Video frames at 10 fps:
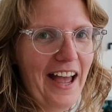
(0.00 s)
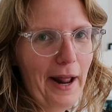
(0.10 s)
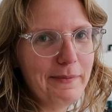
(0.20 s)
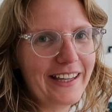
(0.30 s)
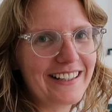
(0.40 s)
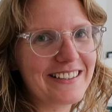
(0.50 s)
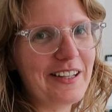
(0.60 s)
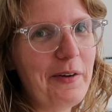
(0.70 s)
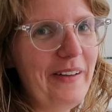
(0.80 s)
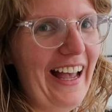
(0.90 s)
I'm like
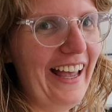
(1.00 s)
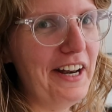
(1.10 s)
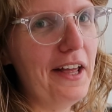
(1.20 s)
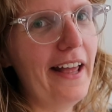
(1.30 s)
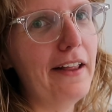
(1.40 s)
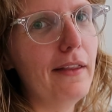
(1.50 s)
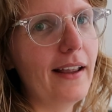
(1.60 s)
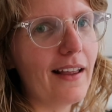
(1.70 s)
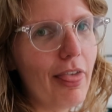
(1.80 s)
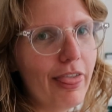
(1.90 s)
so bad at
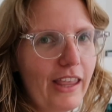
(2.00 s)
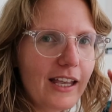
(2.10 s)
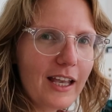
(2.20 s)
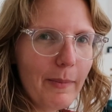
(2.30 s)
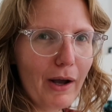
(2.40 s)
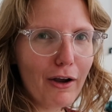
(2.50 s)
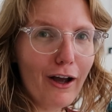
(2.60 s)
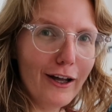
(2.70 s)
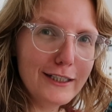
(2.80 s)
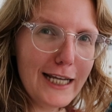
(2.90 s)
like thinking about
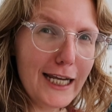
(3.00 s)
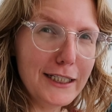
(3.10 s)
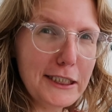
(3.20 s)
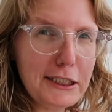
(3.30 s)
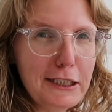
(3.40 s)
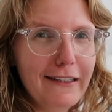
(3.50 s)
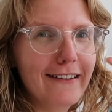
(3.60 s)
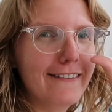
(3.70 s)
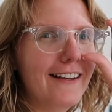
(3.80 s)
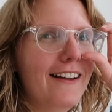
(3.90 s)
content
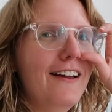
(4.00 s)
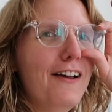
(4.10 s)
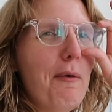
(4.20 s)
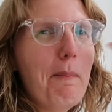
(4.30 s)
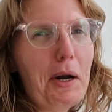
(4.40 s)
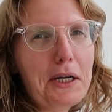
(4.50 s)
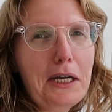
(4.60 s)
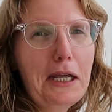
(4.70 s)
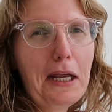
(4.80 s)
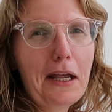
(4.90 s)
and
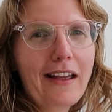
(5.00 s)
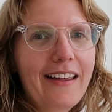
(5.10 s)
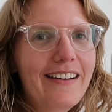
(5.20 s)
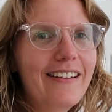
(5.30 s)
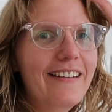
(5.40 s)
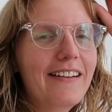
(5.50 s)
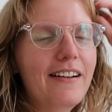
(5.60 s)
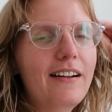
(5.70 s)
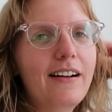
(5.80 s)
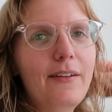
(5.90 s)
marketing, and
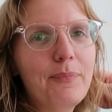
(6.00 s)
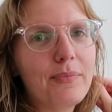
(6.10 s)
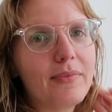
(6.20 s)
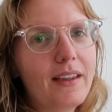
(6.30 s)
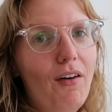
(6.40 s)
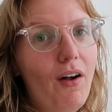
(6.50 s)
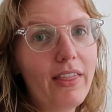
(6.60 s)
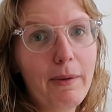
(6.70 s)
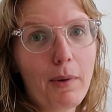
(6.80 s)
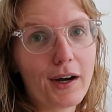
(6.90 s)
all
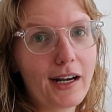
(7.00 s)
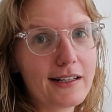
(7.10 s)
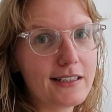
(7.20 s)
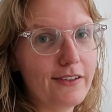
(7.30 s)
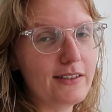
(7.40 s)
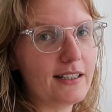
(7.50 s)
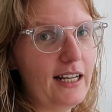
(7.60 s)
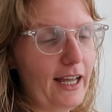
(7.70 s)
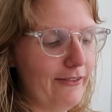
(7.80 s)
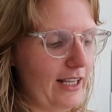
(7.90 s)
that marketing stuff is
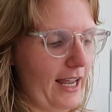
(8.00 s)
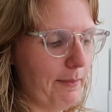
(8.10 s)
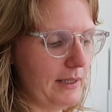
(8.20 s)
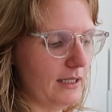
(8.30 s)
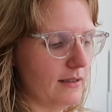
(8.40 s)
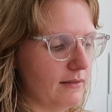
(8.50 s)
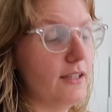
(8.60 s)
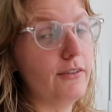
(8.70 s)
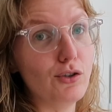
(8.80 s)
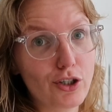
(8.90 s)
gonna have to happen in
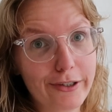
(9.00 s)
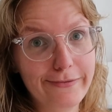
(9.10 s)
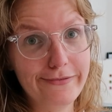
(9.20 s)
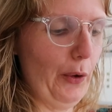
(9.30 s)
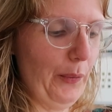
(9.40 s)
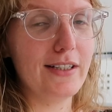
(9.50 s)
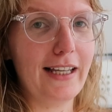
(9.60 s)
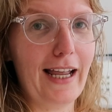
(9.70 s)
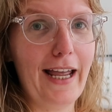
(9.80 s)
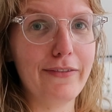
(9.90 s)
the future. So just
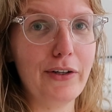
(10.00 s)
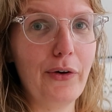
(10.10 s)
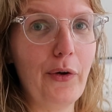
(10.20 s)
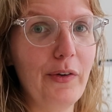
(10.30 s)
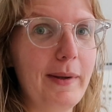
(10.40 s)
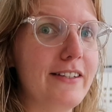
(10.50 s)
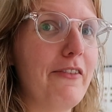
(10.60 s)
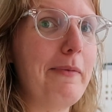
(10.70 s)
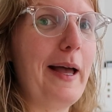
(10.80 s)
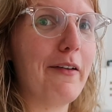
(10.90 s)
like I have to hold
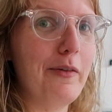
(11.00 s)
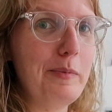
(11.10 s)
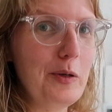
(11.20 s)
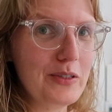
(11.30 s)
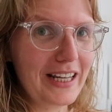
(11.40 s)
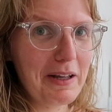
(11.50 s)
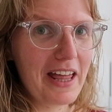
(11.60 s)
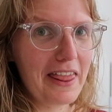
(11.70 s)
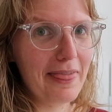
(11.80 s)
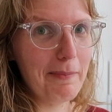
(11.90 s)
myself back from using
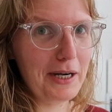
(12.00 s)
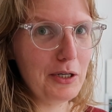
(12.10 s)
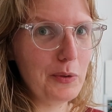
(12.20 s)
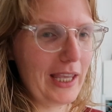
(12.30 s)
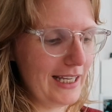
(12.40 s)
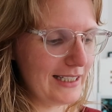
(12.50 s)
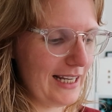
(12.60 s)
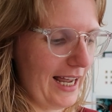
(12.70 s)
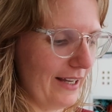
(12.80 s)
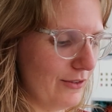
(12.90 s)
my new kit,
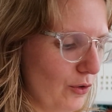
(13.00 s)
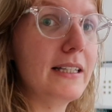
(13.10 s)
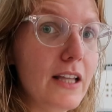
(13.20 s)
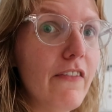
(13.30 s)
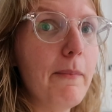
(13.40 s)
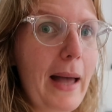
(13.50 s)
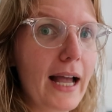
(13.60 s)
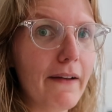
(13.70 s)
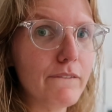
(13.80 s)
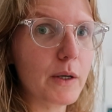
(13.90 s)
I have to myself
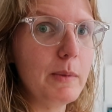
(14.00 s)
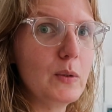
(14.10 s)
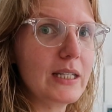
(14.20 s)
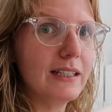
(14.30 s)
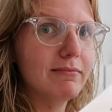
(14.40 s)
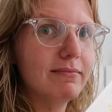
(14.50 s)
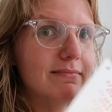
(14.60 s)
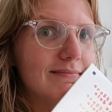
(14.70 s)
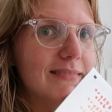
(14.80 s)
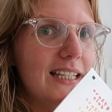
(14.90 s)
back from using
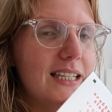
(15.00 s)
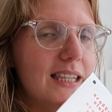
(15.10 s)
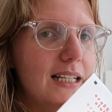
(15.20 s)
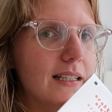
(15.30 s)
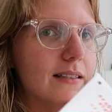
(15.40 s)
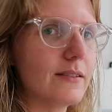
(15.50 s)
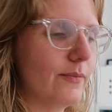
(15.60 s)
these.